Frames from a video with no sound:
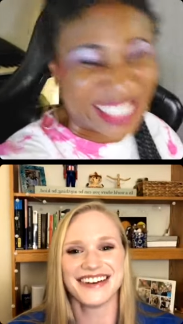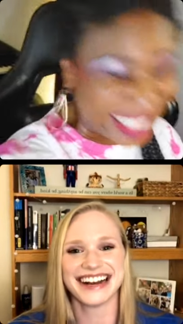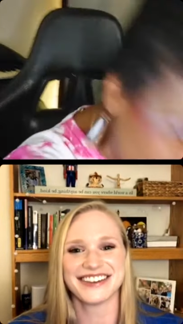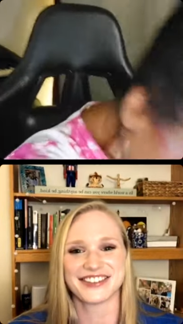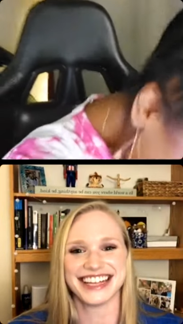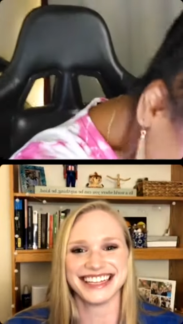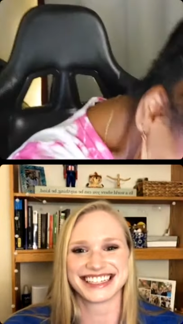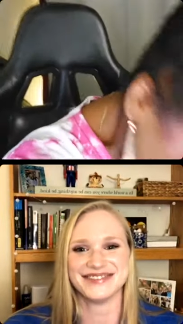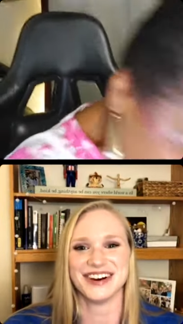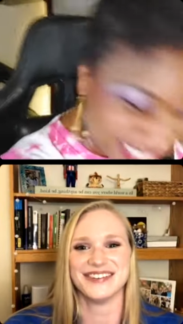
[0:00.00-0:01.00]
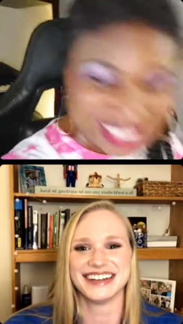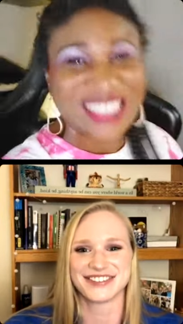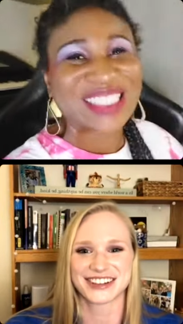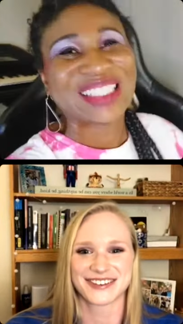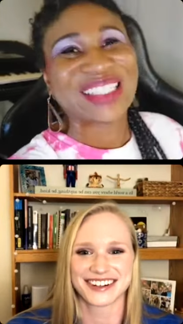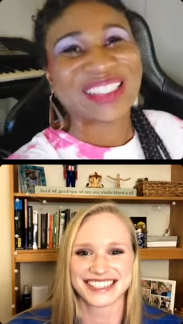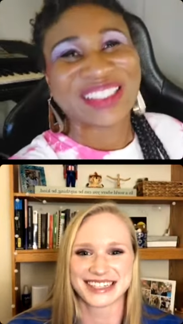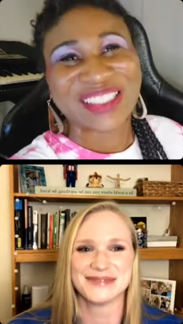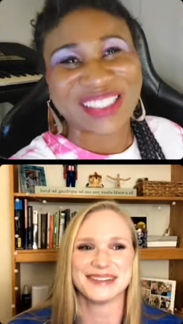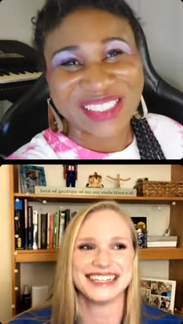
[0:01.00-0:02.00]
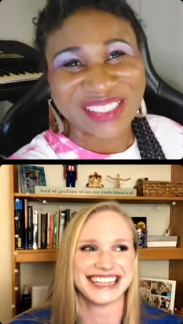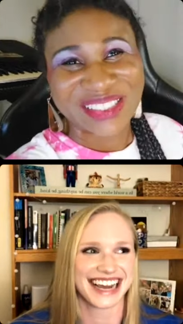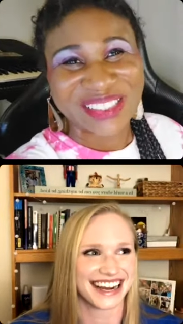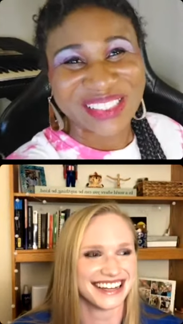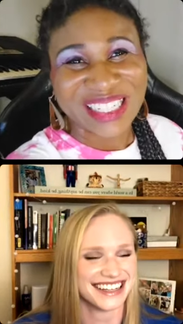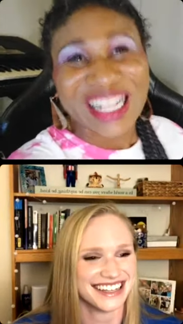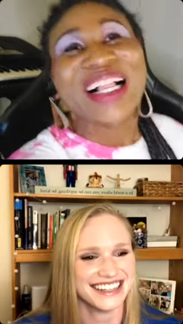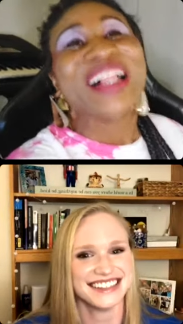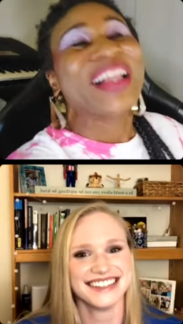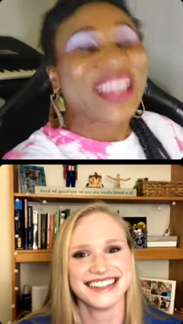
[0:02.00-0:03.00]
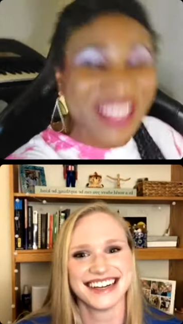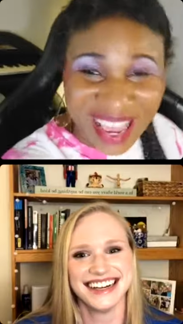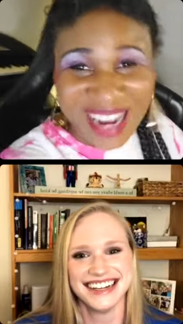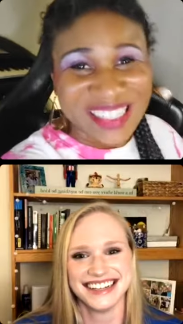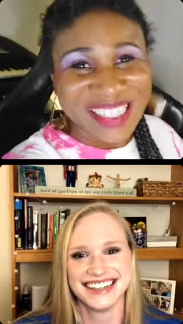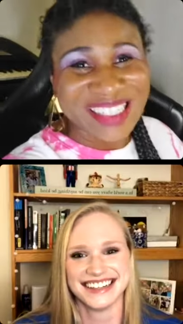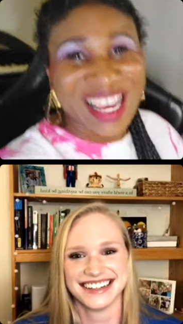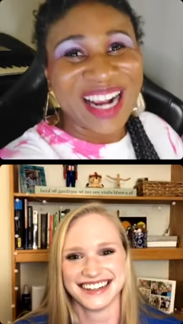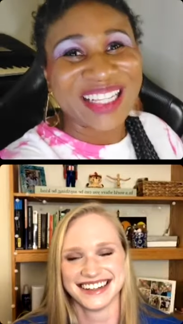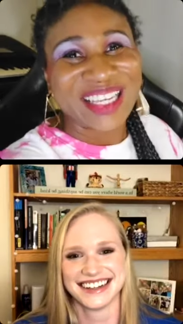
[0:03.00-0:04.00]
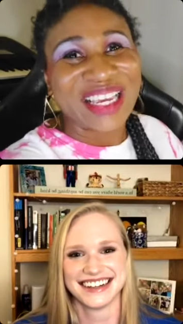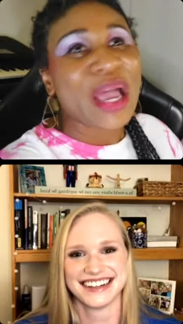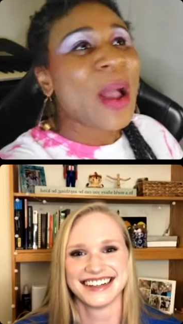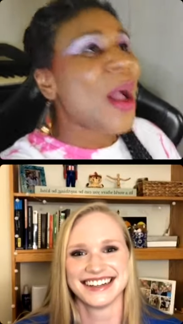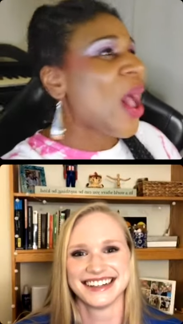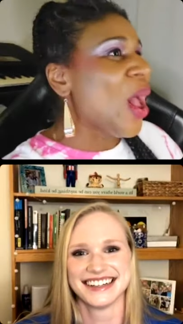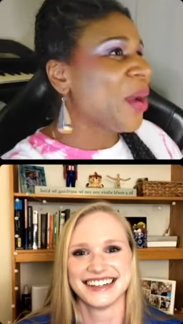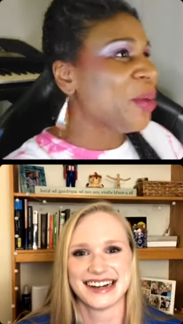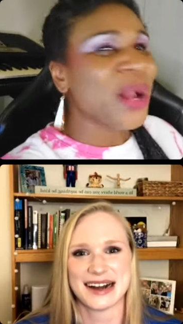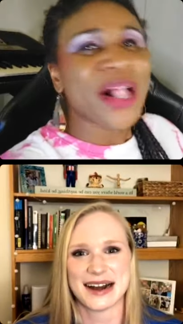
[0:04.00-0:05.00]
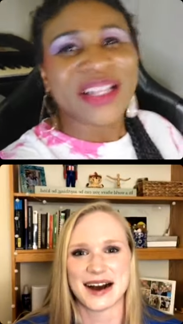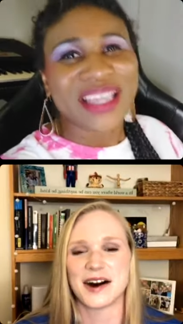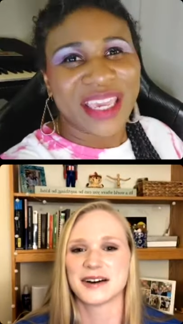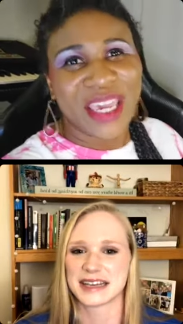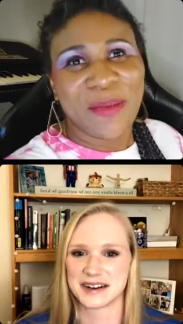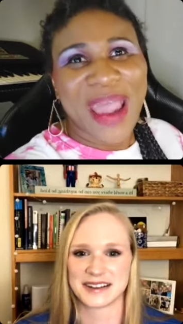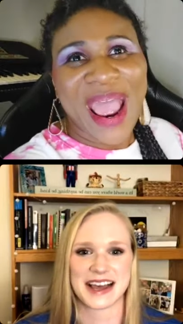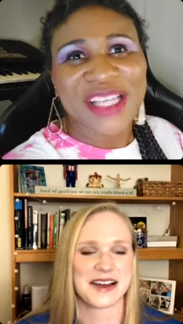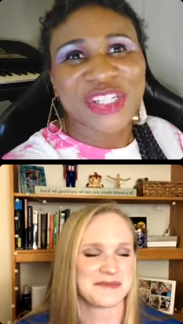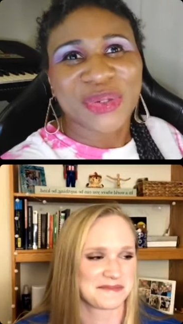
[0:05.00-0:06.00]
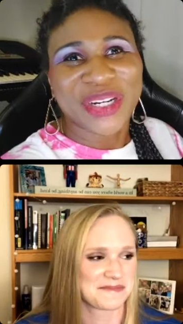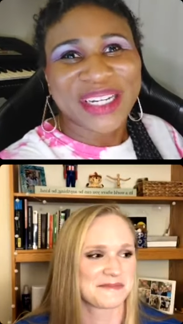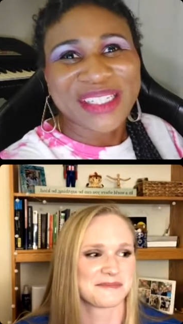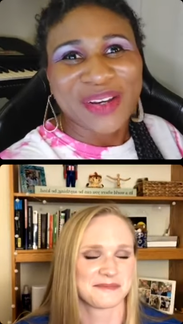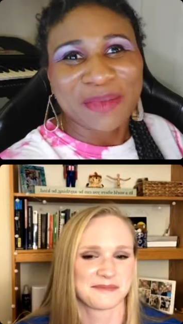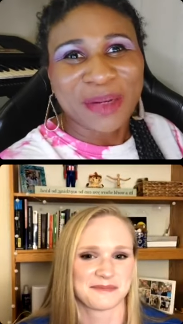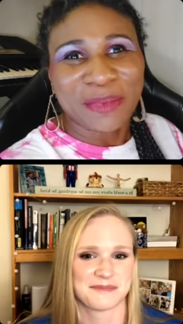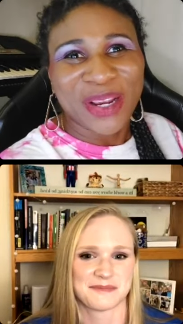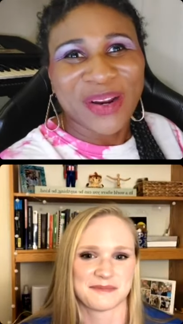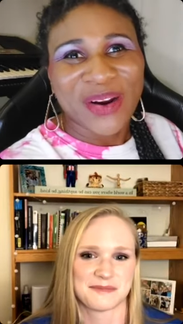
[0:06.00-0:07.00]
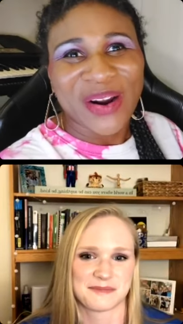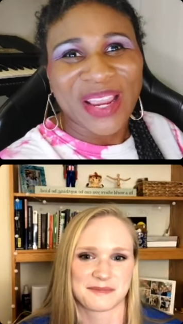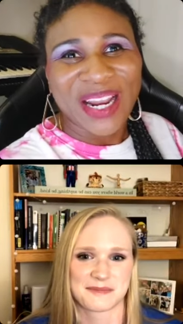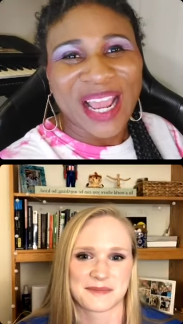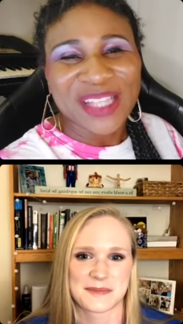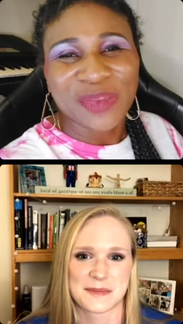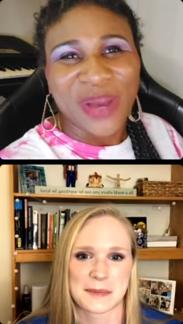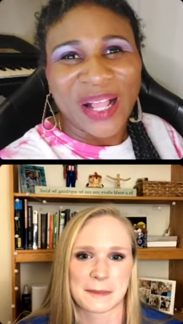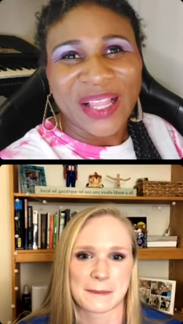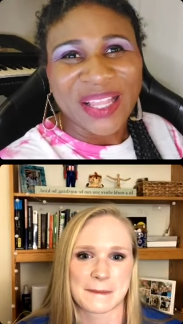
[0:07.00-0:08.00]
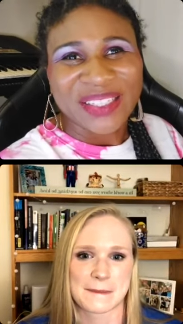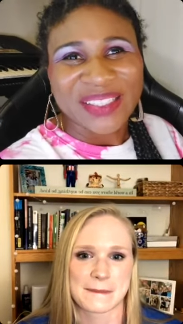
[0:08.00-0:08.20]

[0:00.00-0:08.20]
Speaker 1: waiting for this moment for the world to open. Yeah.
Speaker 2: yes, exactly. All right. Well, Kym has joined us, so I'm going to bring her in as well.